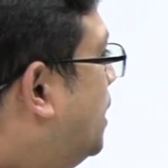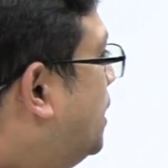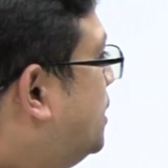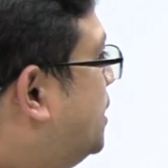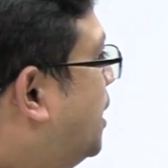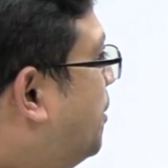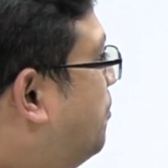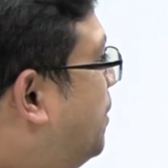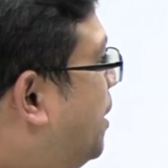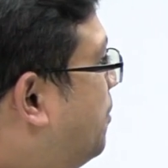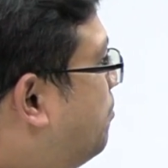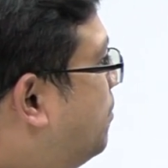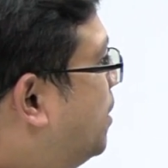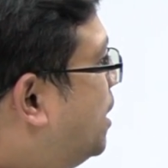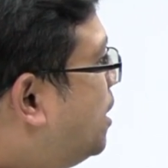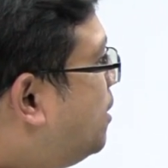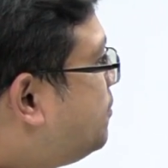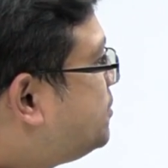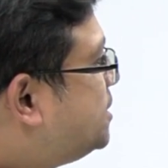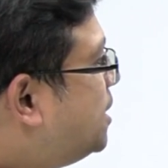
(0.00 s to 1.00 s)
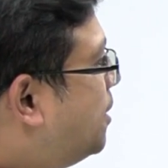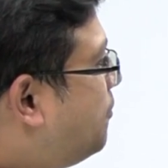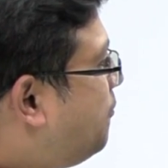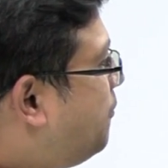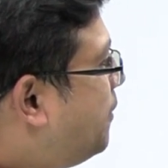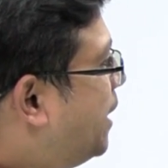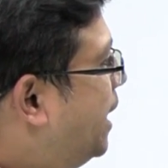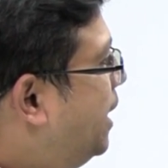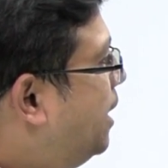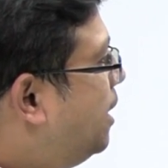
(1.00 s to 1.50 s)
The member of
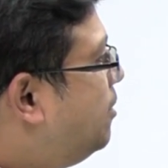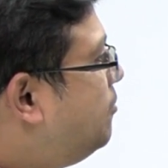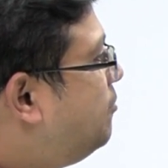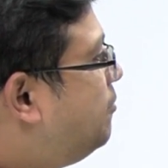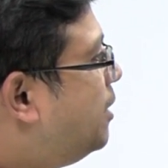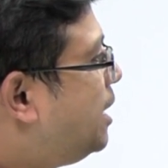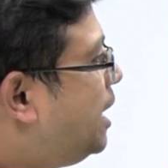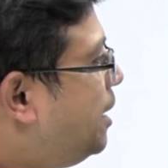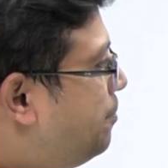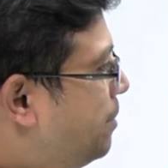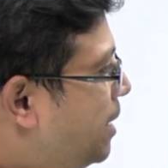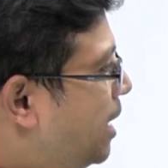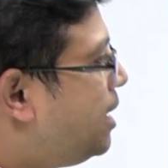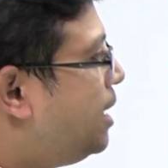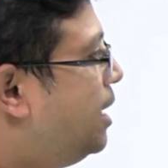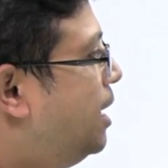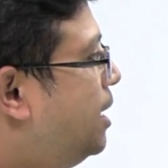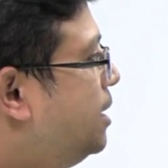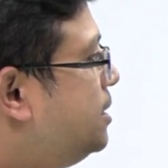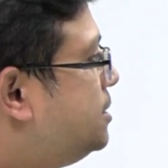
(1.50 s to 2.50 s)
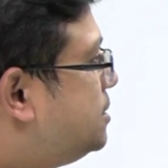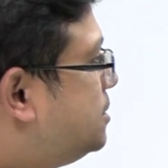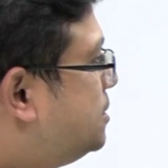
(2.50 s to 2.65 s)
subphylum vertebrata,